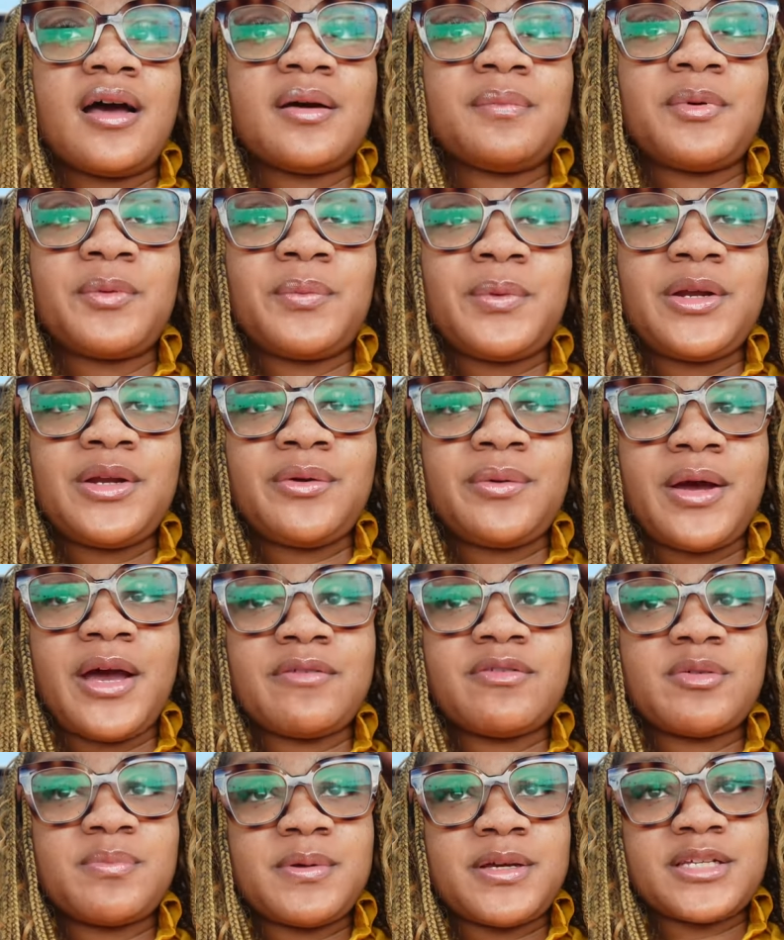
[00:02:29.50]
But we do
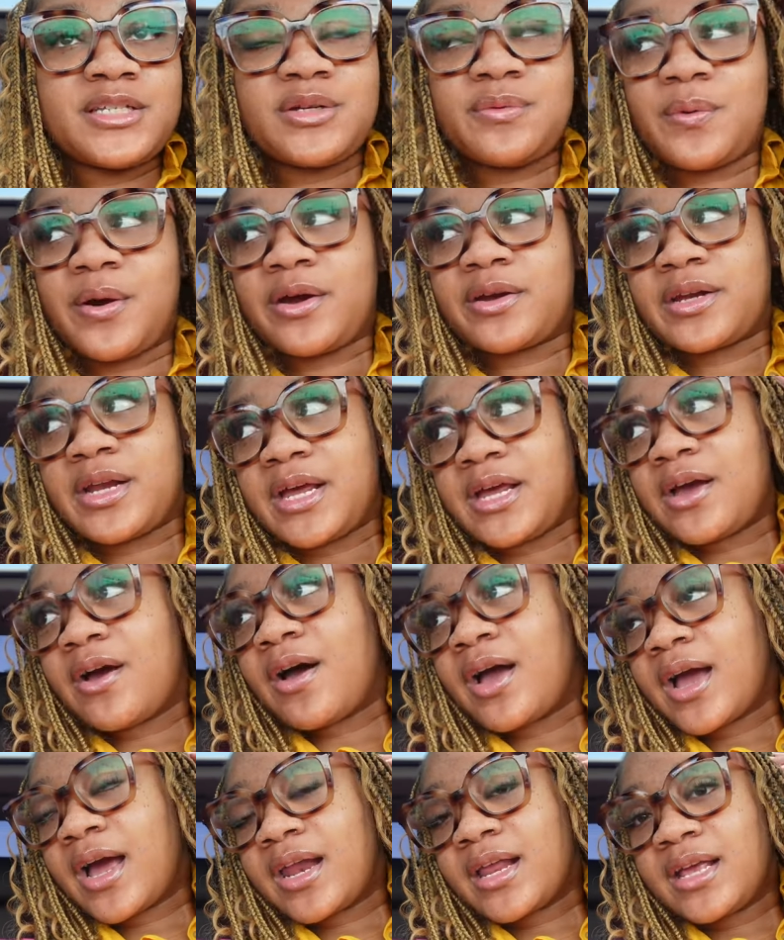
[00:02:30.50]
have a busy work day, y'all.
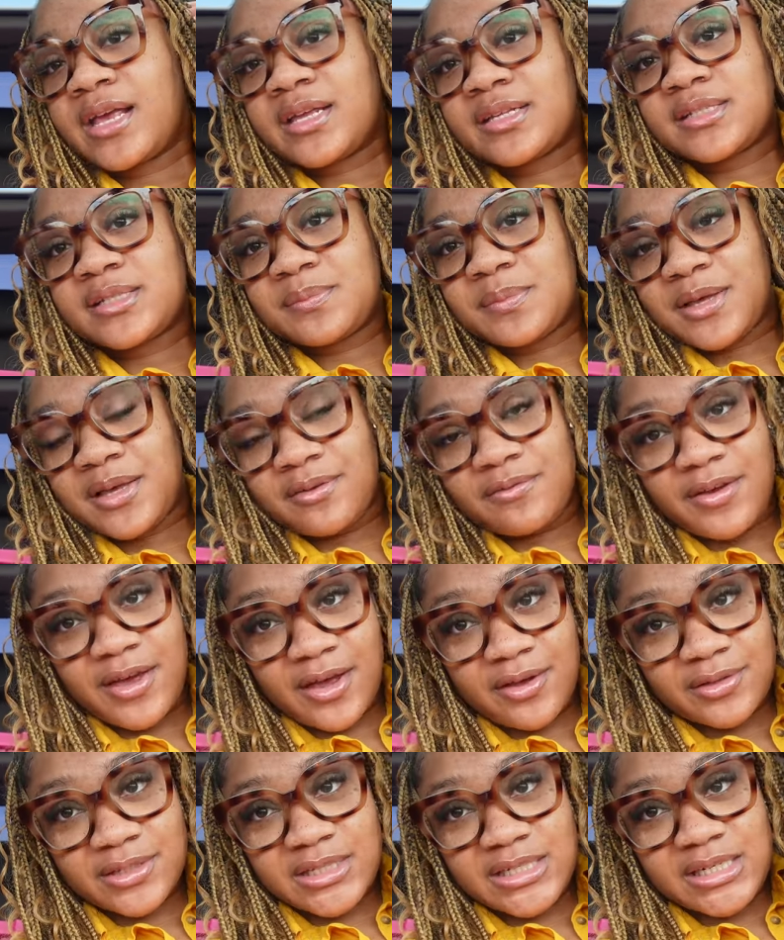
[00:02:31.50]
I gotta get some
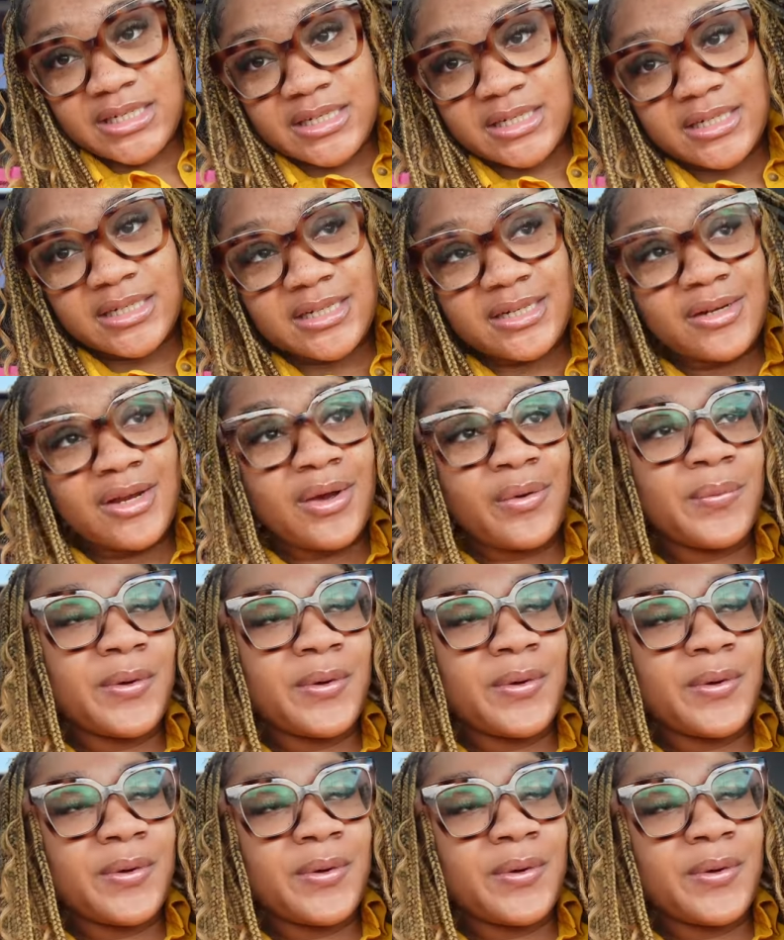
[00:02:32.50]
evals done.